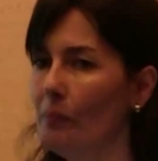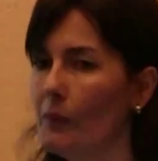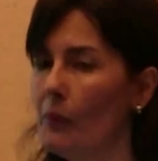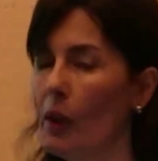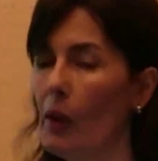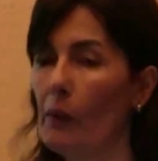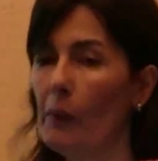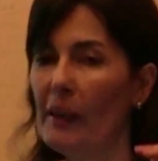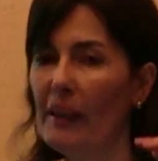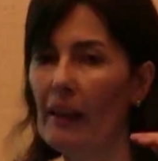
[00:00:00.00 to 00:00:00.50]

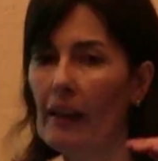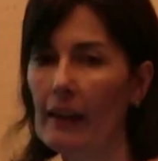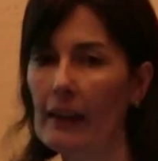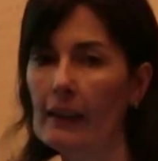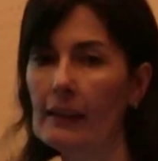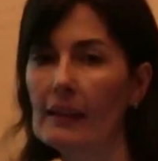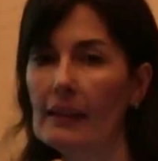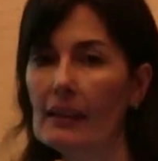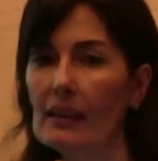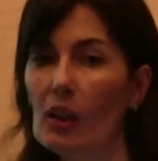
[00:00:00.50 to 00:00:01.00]

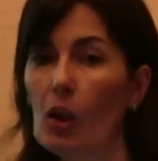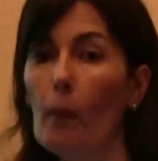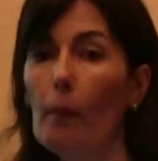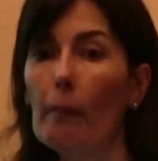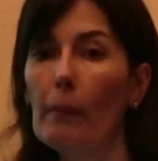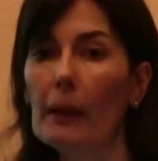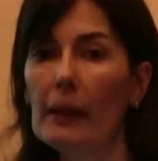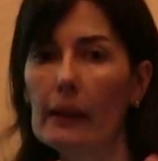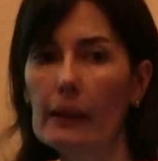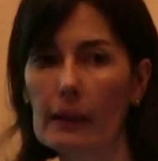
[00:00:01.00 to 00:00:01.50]
relax
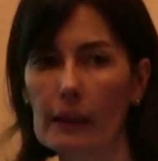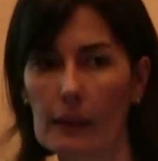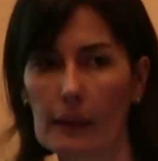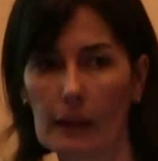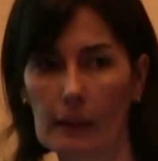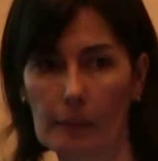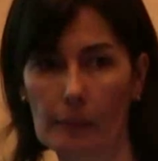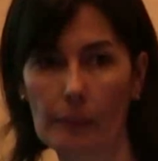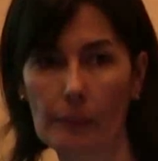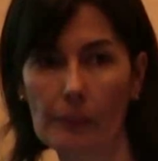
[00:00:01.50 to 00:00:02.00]
completed
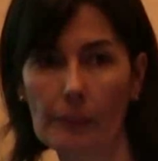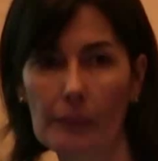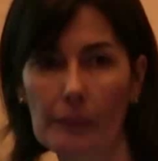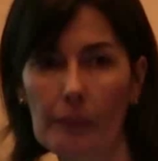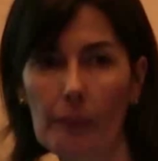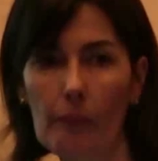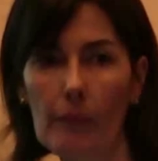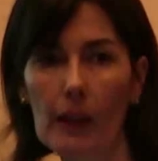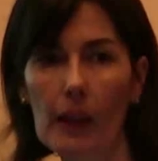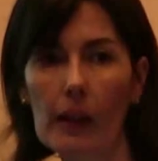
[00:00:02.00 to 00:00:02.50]

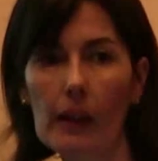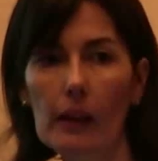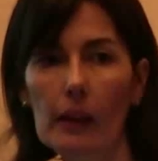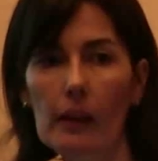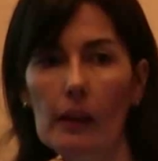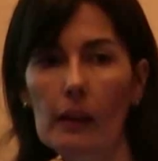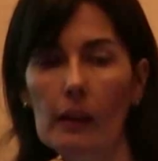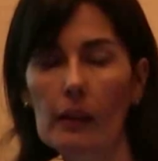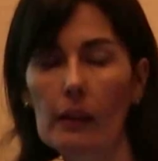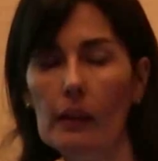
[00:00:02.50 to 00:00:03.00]

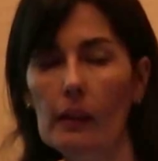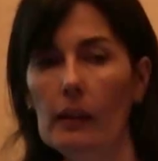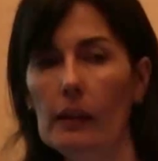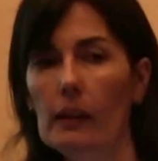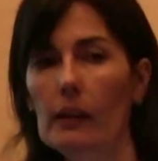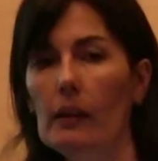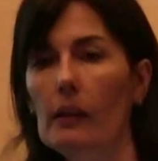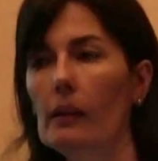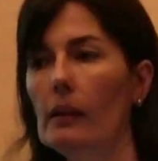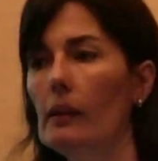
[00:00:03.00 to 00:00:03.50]

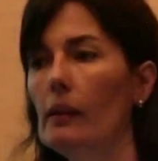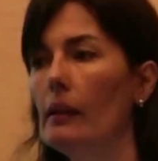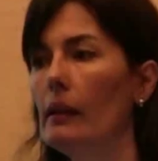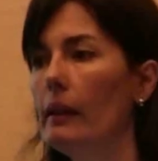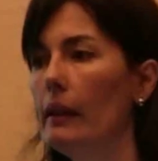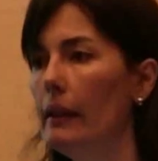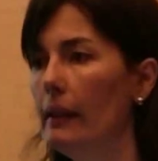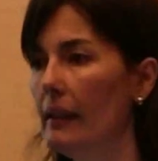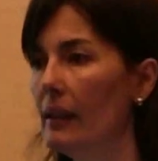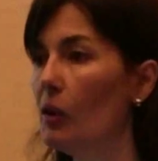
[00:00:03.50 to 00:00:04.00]

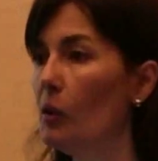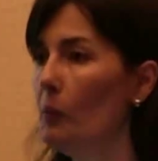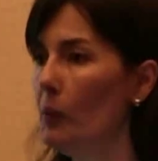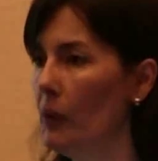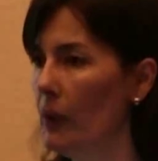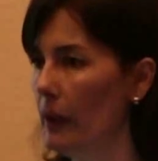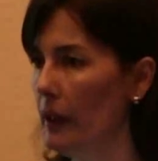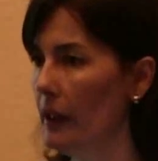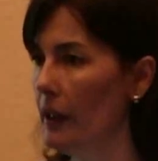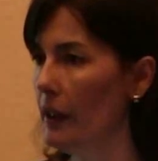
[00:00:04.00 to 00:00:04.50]
his
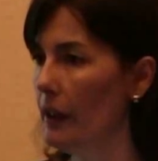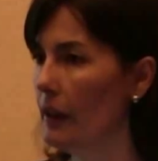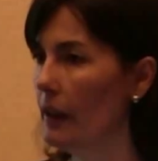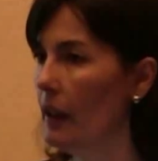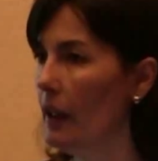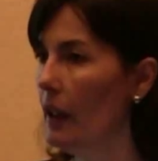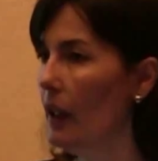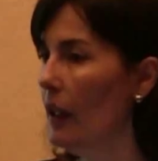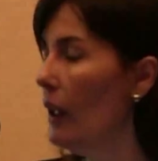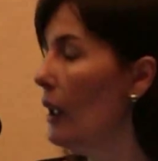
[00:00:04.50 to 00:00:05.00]
accommodation.
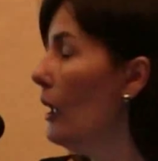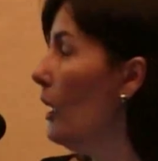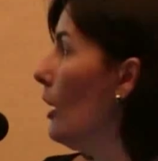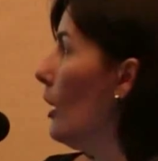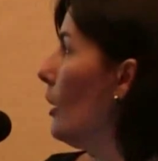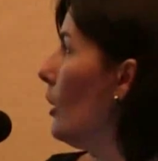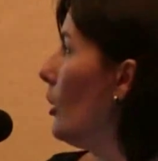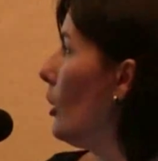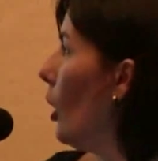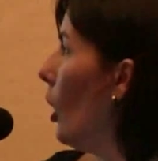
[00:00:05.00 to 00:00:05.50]

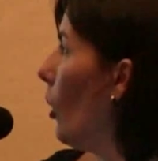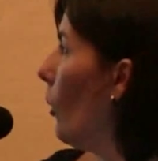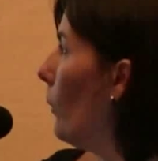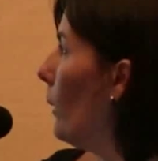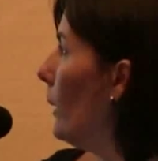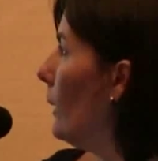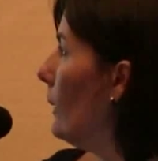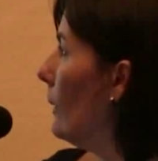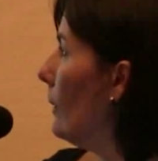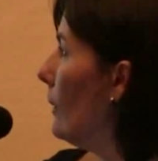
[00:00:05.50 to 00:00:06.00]
So
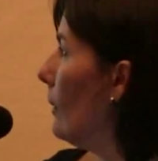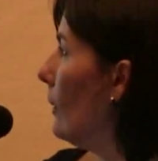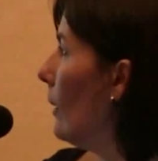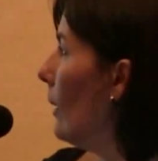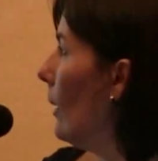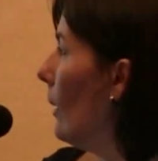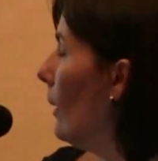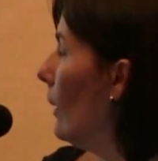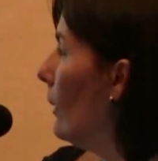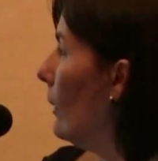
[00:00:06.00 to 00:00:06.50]
it's
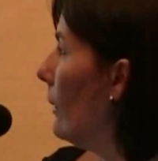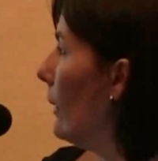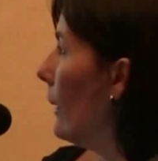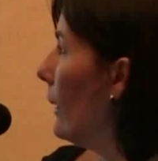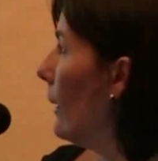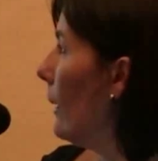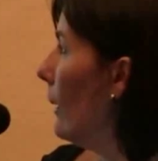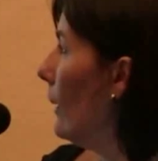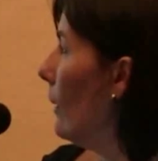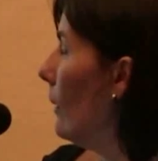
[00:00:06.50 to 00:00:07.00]
the
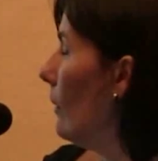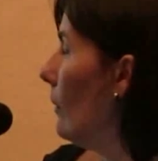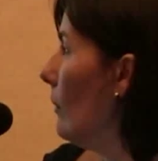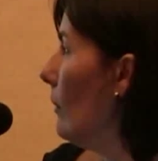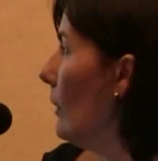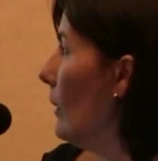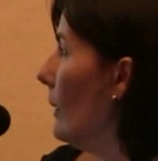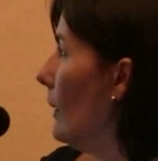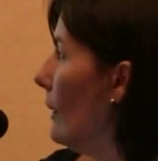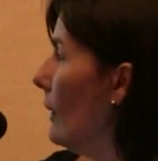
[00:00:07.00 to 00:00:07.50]

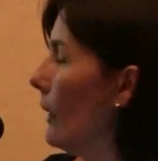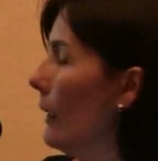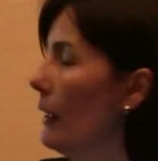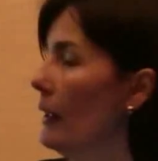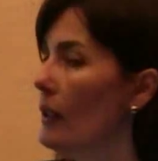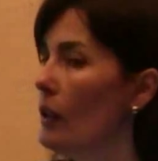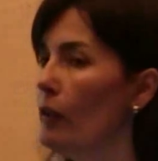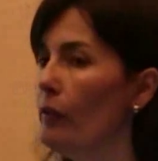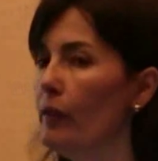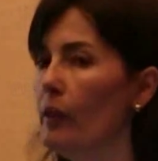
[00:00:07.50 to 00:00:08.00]

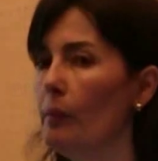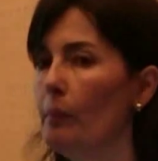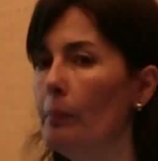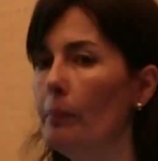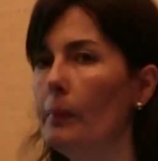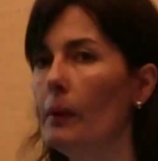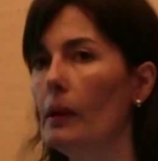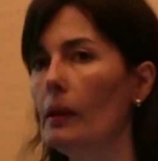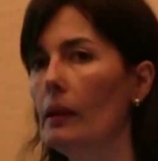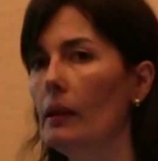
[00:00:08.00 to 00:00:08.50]
case of
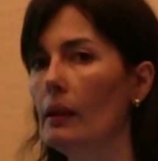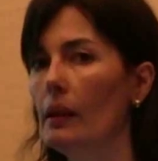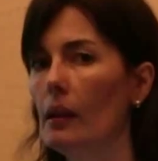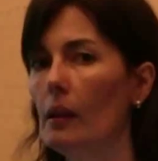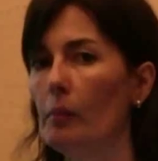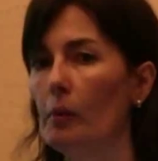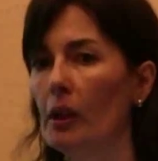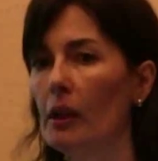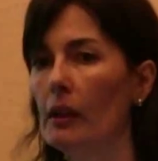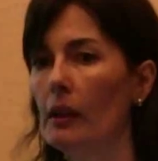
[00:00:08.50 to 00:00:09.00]
the
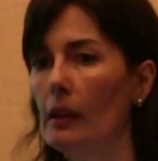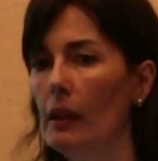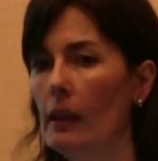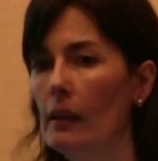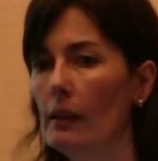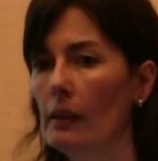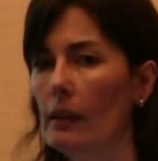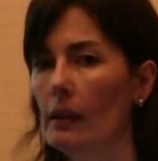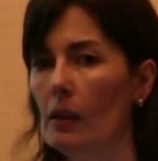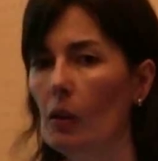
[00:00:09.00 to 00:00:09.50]
subject
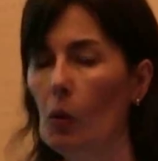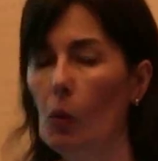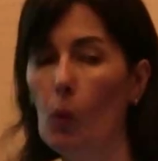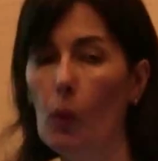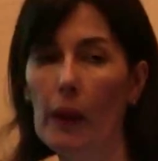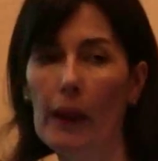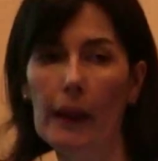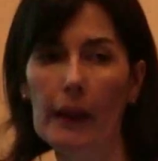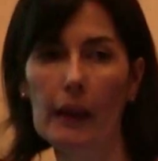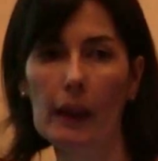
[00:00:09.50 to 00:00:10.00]
that
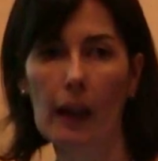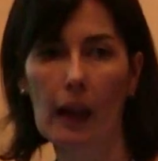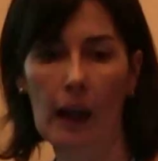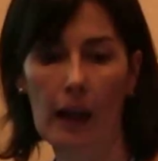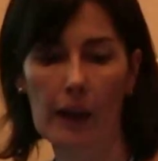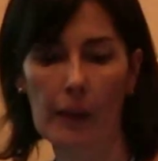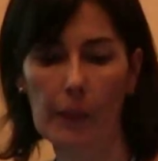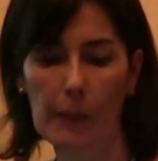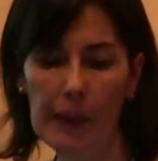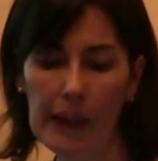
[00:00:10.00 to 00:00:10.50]
when
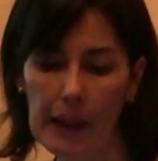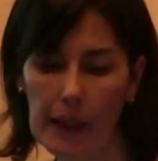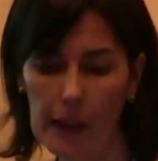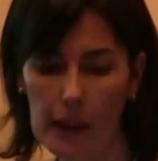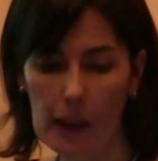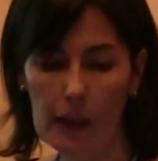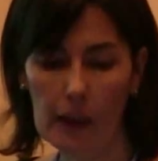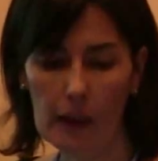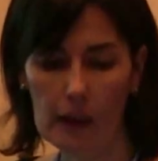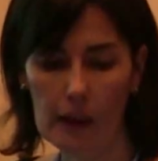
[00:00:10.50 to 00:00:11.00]
are
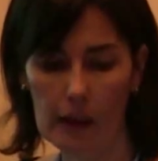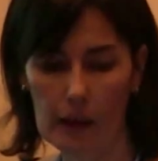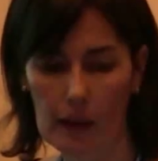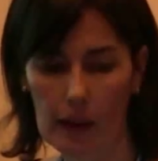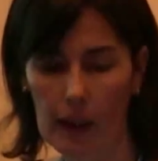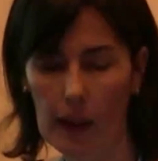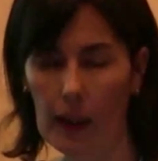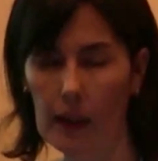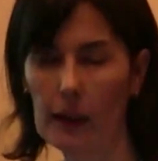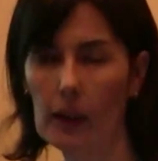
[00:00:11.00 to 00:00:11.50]
reading
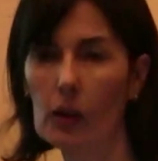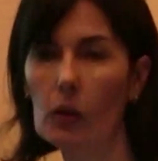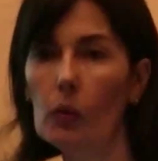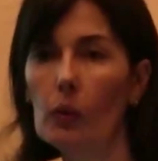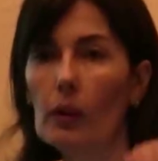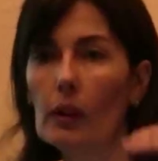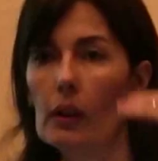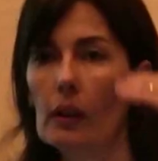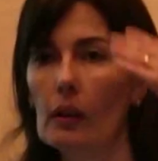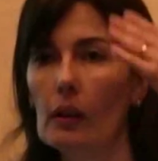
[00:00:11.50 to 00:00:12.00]
and look